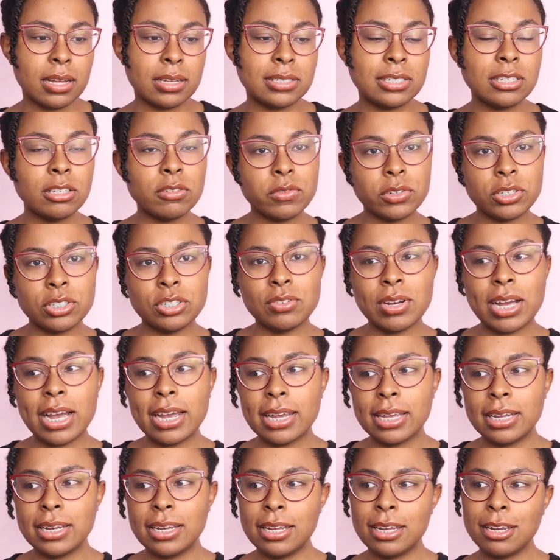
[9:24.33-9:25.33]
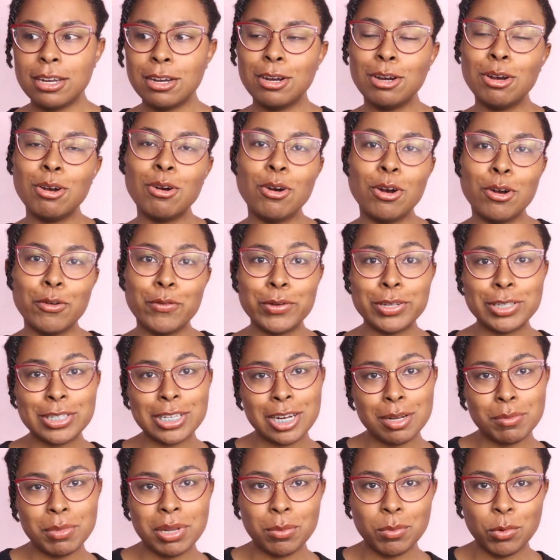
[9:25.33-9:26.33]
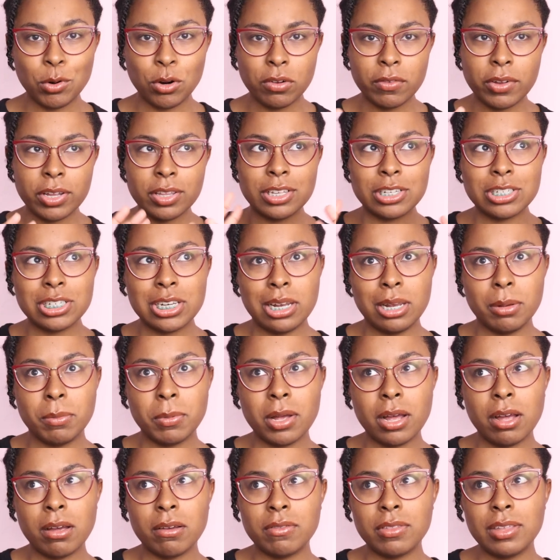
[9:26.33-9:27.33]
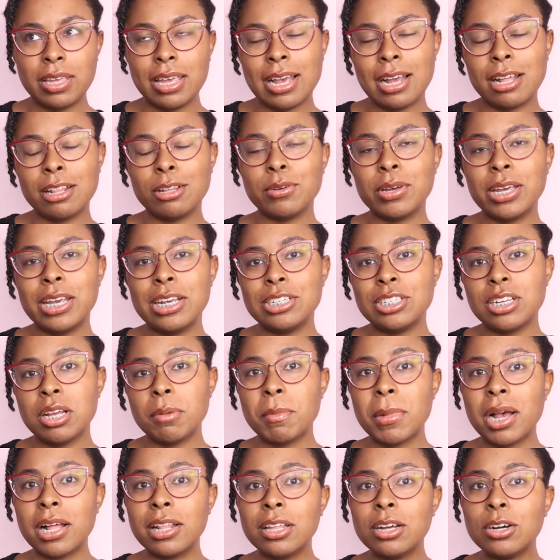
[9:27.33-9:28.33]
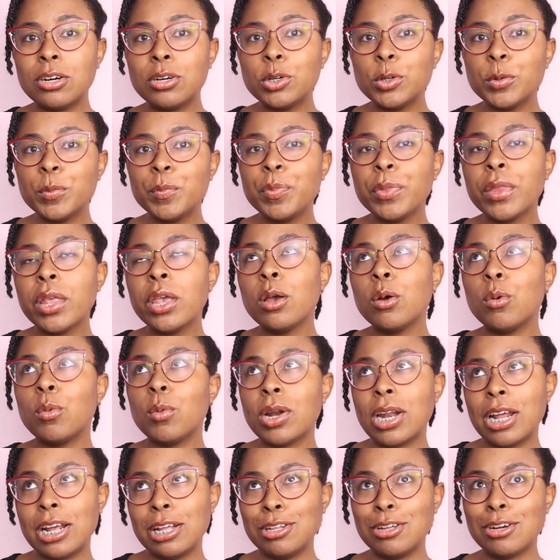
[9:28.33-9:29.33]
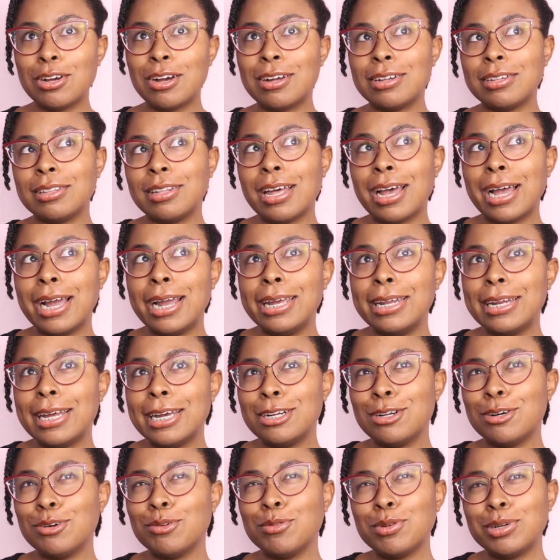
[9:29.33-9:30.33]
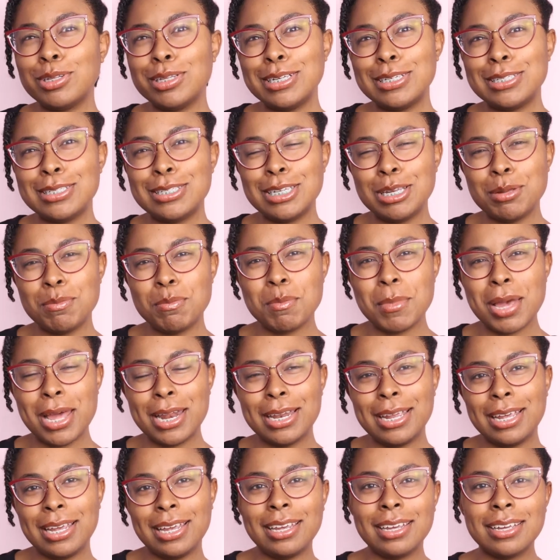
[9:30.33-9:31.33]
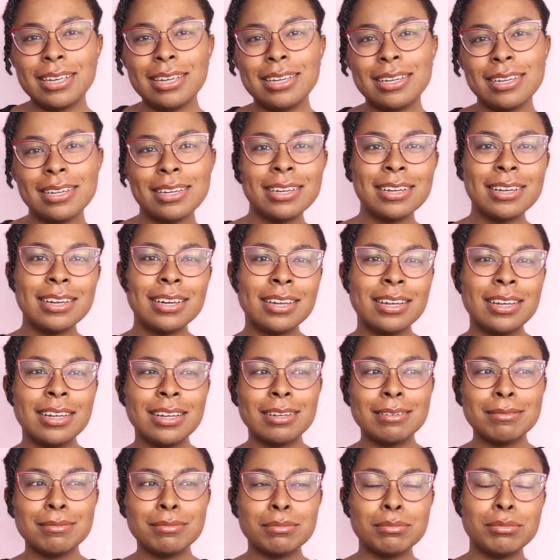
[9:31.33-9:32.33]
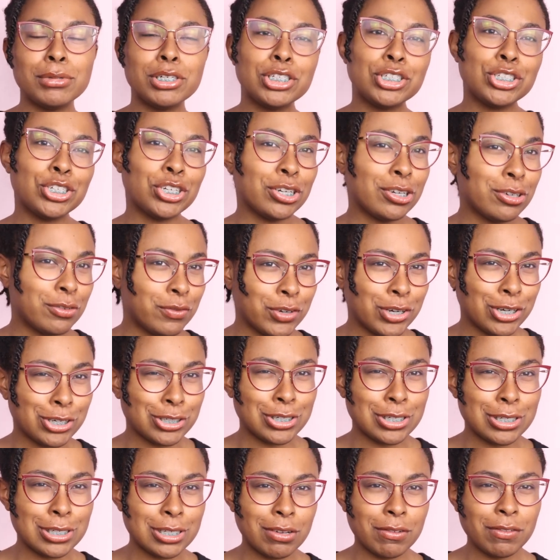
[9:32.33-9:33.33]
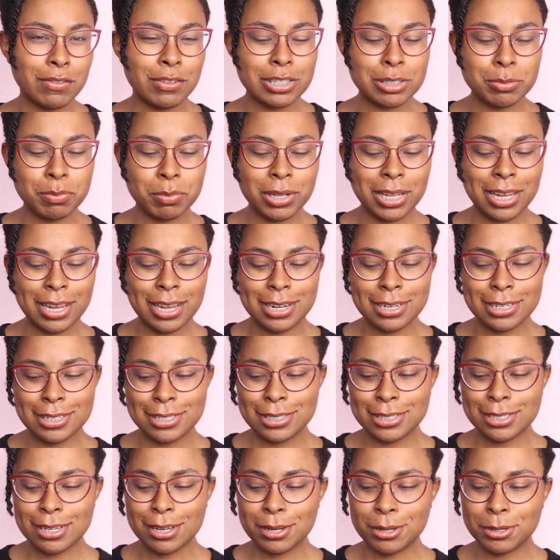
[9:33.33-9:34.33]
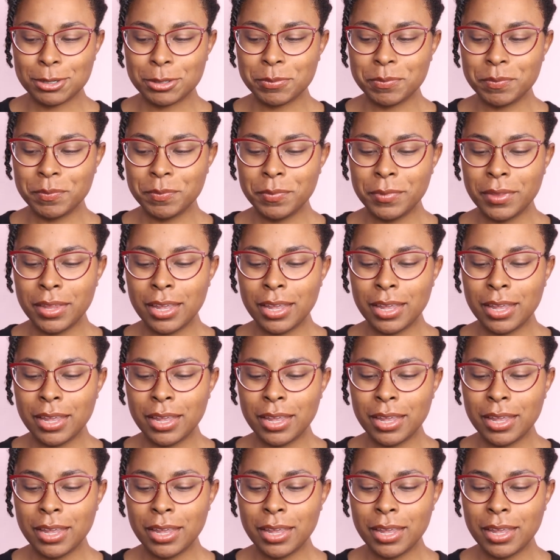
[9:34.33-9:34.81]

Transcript: silver dragon here, or if it's going to be more like the shape of the Alocasia mellow. When I look online, I don't really see many mature versions of this plant. So